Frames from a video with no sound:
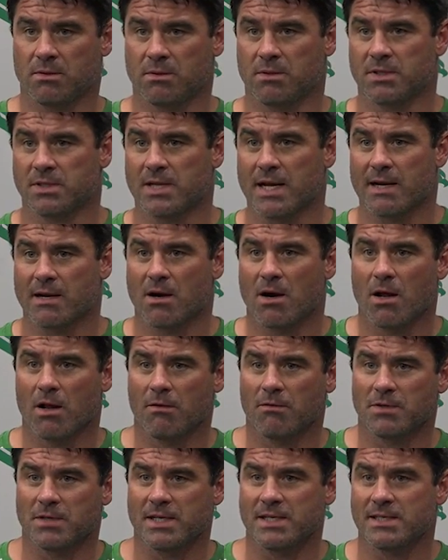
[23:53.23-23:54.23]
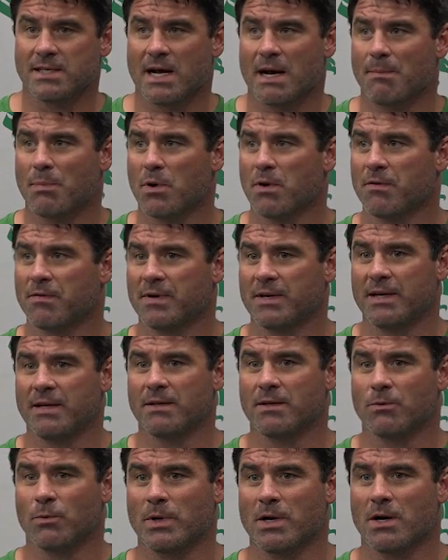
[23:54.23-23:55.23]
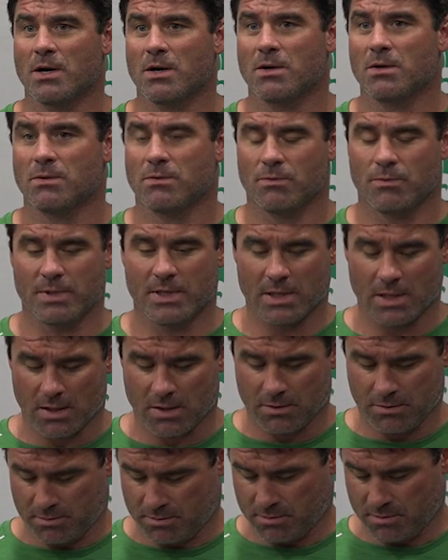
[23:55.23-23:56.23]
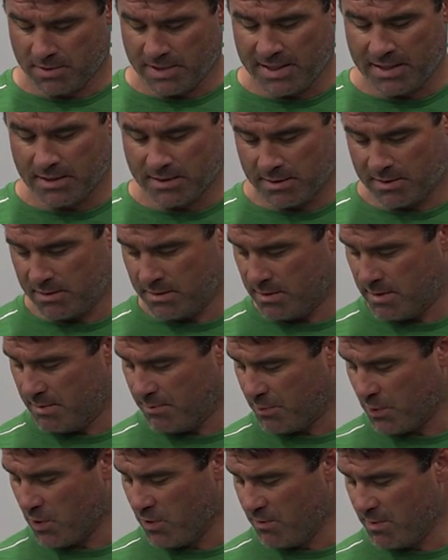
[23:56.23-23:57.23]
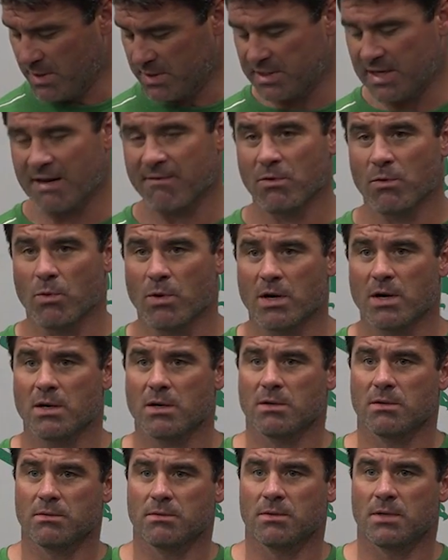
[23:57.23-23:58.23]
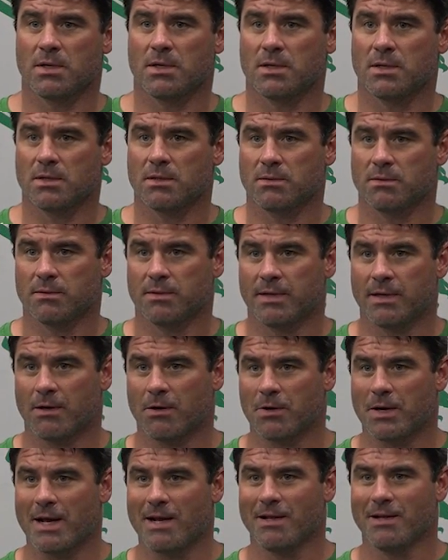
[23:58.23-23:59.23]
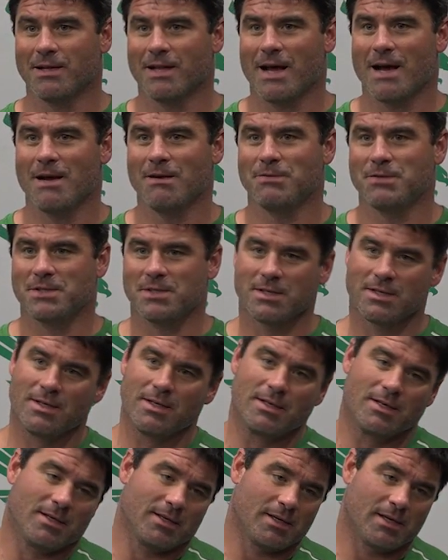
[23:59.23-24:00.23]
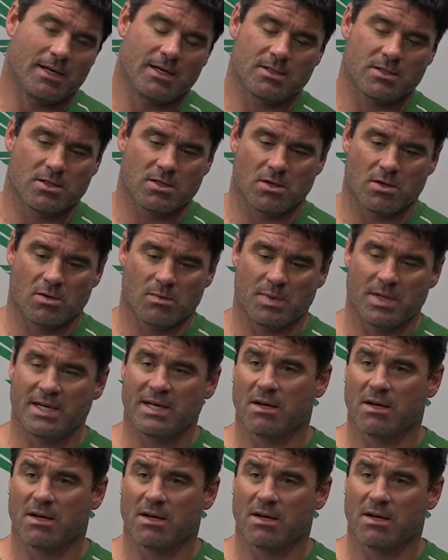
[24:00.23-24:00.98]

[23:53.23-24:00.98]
just like all of us, he's not perfect either. We all need improvements everywhere in our daily lives, but